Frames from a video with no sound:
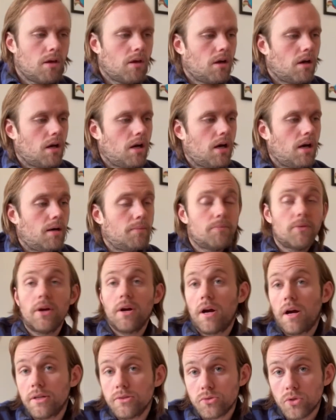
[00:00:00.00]
There
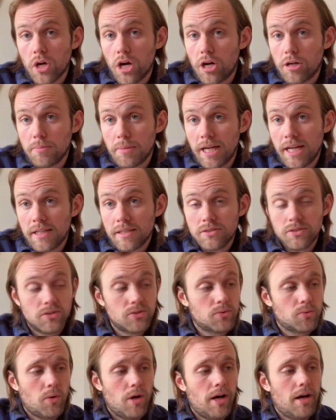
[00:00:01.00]
are drawbacks
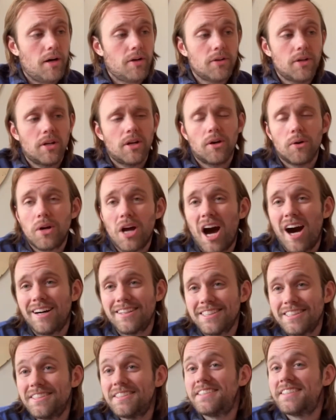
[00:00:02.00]
as well. You know,
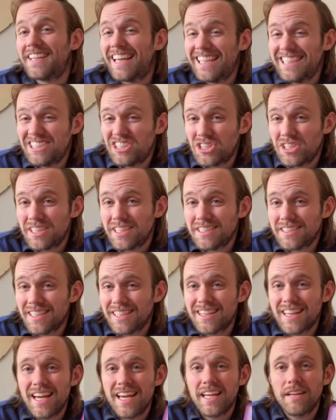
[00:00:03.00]
condensation is a
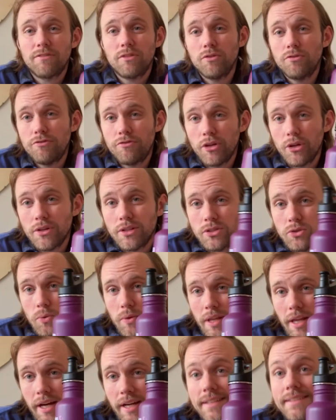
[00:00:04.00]
thing. If you fill this with
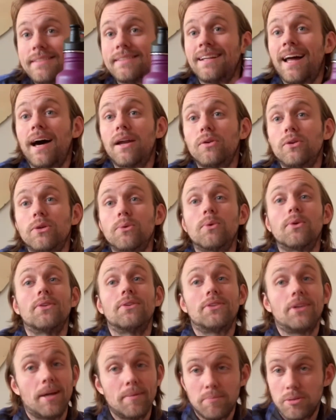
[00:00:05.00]
ice, not only will the
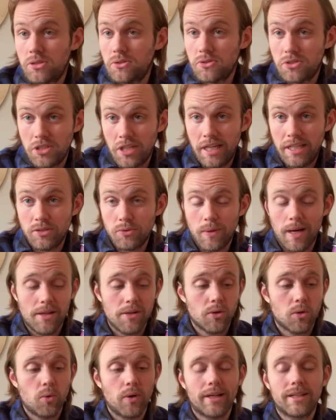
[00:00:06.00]
temperature change rather
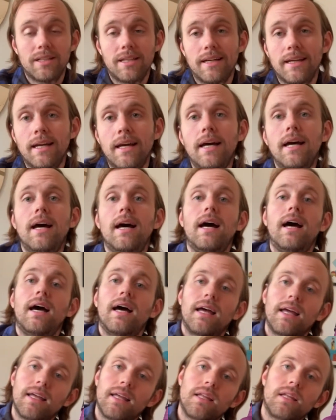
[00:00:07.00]
quickly,
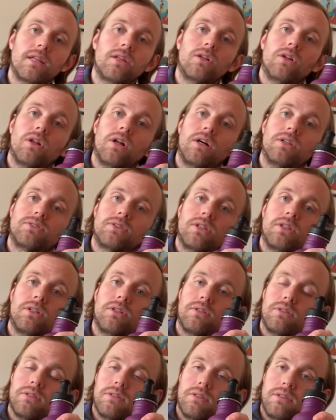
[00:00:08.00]
you'll
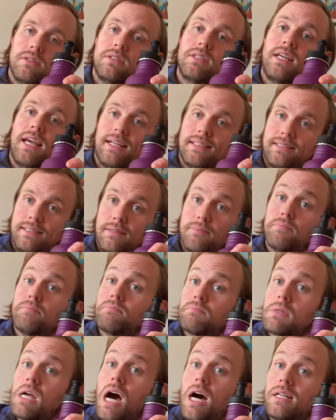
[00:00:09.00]
also get some
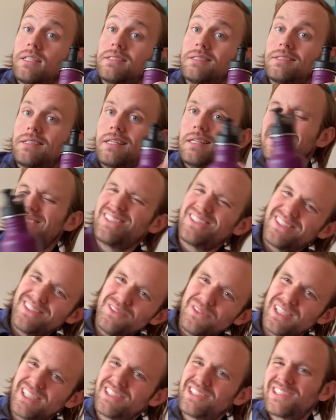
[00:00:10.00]
condensation,
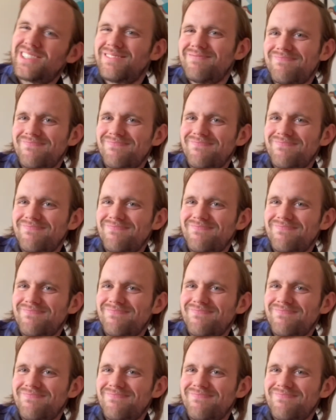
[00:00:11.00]
which,